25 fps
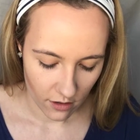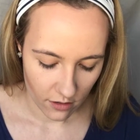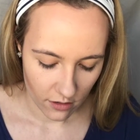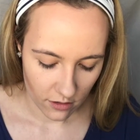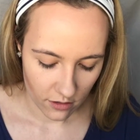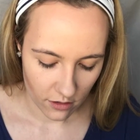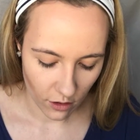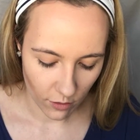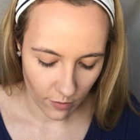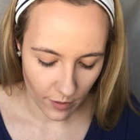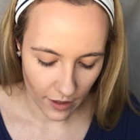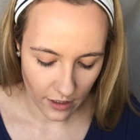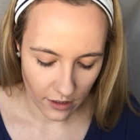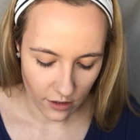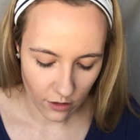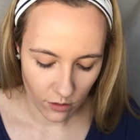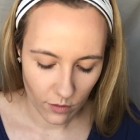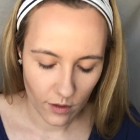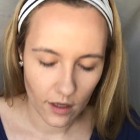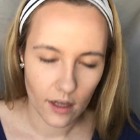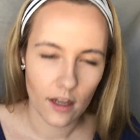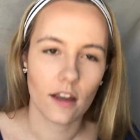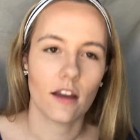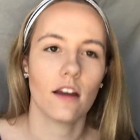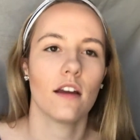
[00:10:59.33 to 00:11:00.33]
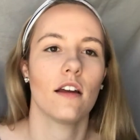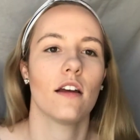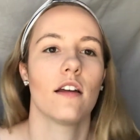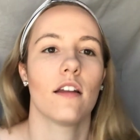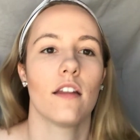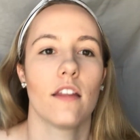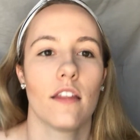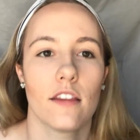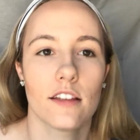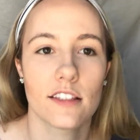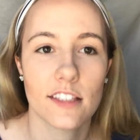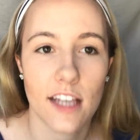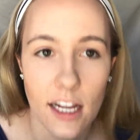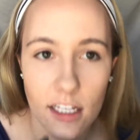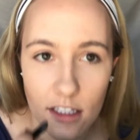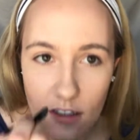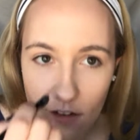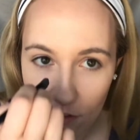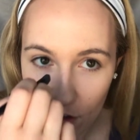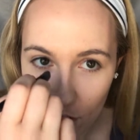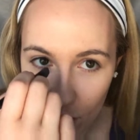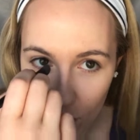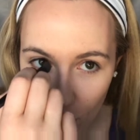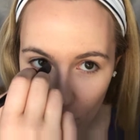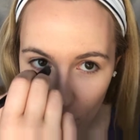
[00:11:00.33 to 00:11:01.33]
So by doing the sides
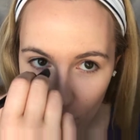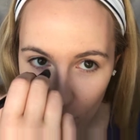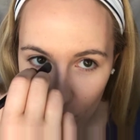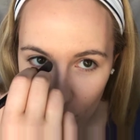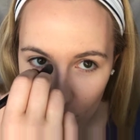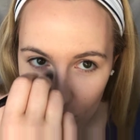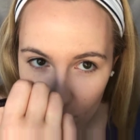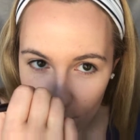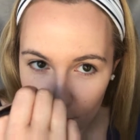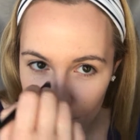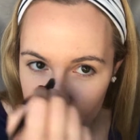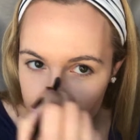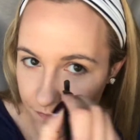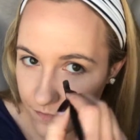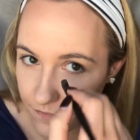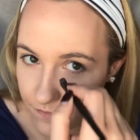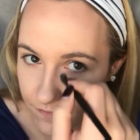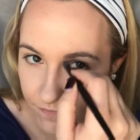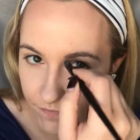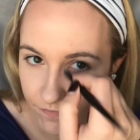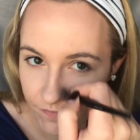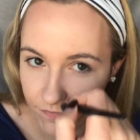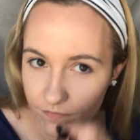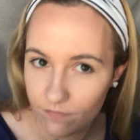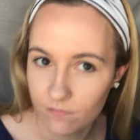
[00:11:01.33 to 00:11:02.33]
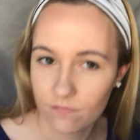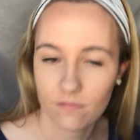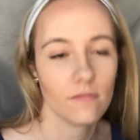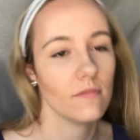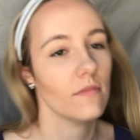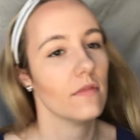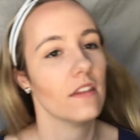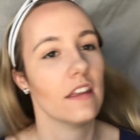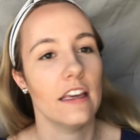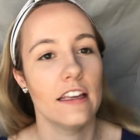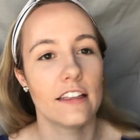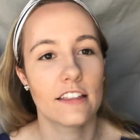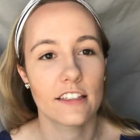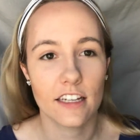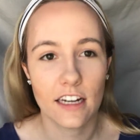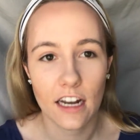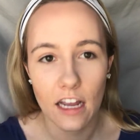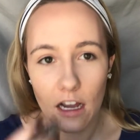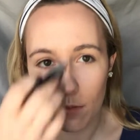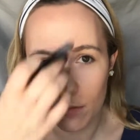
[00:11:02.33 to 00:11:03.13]
of your nose, it's going to